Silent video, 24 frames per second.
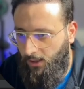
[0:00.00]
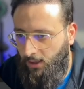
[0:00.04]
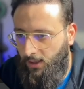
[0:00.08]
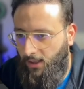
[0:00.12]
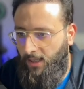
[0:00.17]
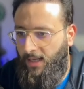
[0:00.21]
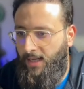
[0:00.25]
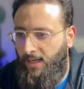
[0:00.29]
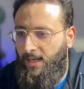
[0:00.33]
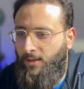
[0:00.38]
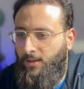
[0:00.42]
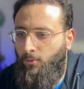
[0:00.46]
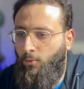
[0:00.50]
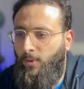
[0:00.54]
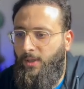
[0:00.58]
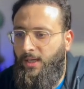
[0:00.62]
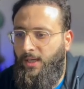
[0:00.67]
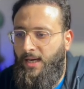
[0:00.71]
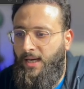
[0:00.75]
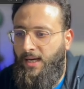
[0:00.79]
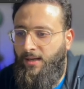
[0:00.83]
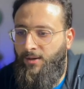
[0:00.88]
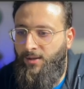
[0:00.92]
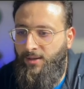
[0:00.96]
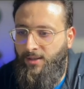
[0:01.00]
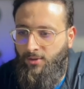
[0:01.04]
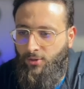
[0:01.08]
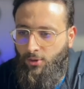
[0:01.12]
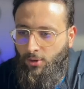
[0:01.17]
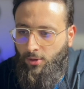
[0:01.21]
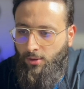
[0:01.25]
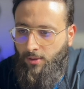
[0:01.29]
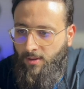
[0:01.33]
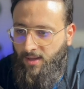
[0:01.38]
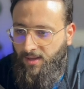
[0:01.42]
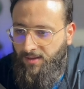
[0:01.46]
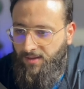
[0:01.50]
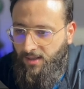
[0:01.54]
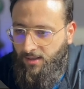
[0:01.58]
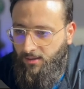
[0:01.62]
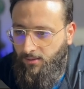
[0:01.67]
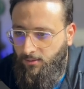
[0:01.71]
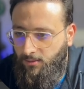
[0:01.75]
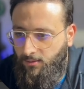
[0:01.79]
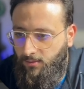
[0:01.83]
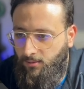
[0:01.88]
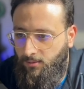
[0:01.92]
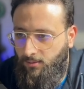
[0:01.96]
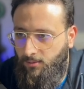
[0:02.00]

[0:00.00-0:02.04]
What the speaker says: and we can return the tenant.